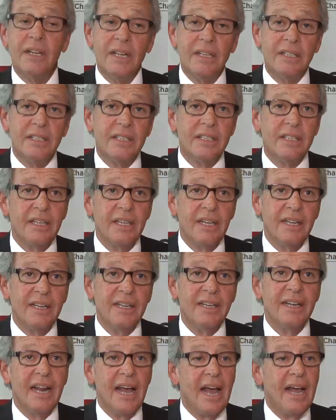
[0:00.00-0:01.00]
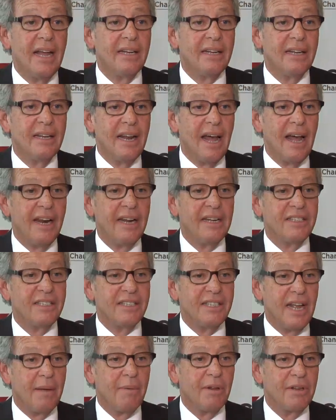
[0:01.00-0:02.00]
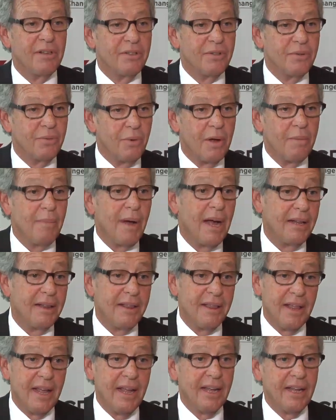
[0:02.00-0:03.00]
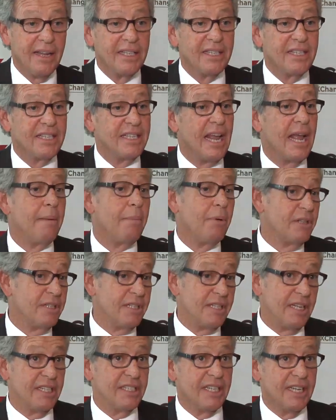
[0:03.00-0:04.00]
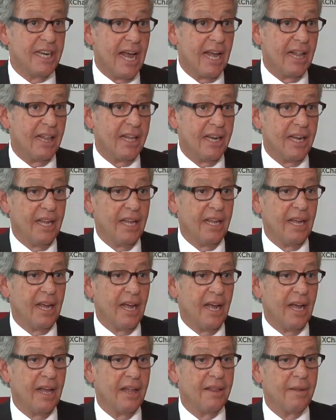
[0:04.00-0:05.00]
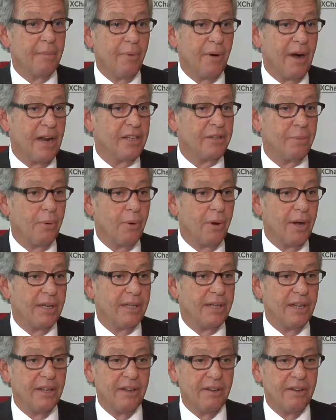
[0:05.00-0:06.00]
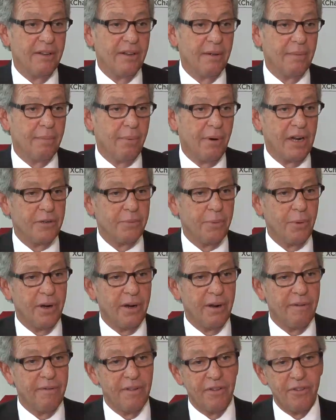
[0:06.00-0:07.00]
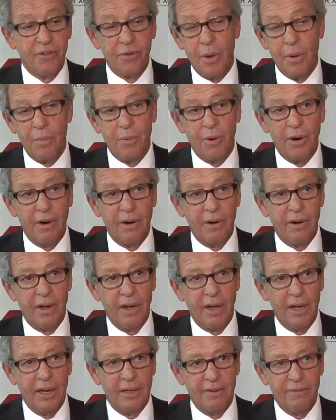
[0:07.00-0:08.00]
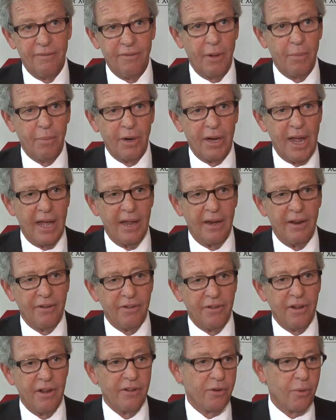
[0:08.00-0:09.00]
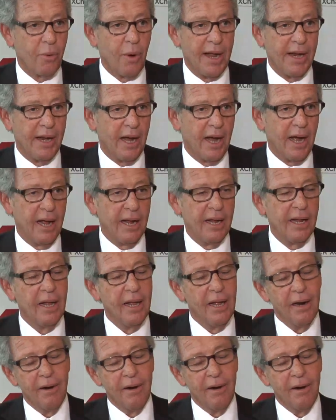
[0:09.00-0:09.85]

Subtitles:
It's not as stable as one might think. It's stable seasonality. The price point of the swimwear at Vilebrequin is quite high.